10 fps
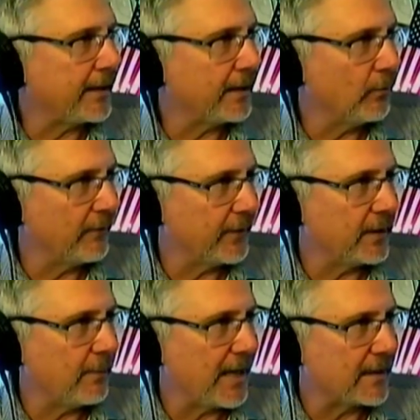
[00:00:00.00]
to, if they
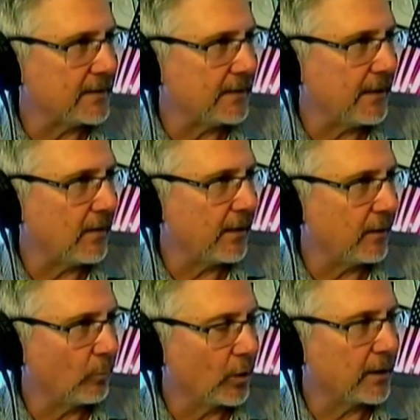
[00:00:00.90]
come back to the area and
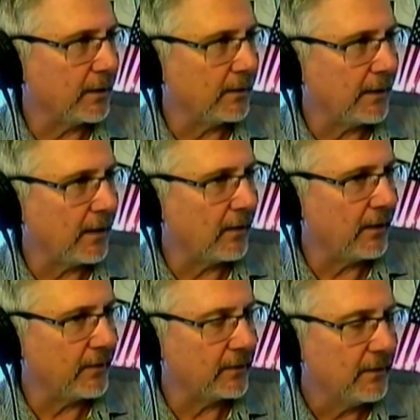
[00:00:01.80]
working in the area
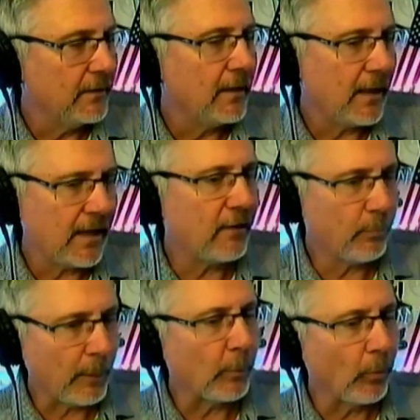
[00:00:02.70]
that hey, I
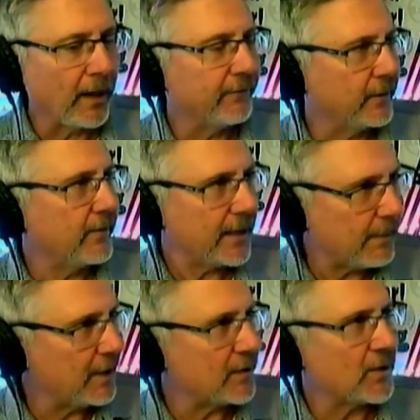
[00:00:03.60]
remember YFNR. They gave
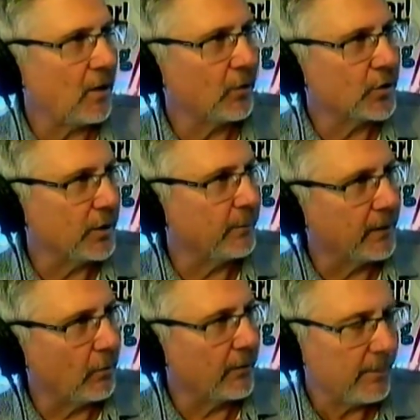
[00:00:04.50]
me a scholarship, and
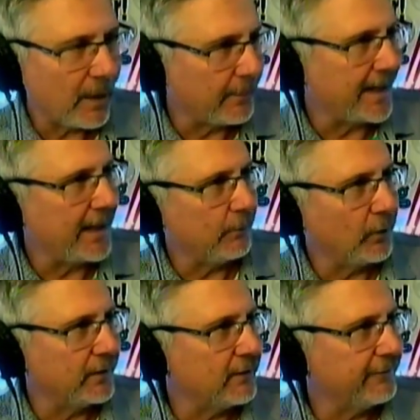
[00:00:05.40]
or they bought my animal
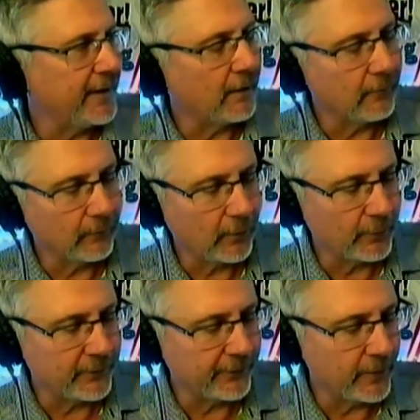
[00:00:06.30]
at the fair along with the
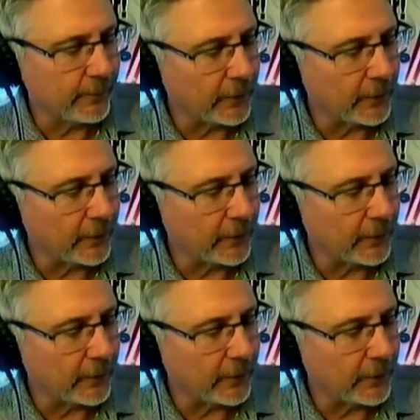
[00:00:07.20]
Farm Bureau.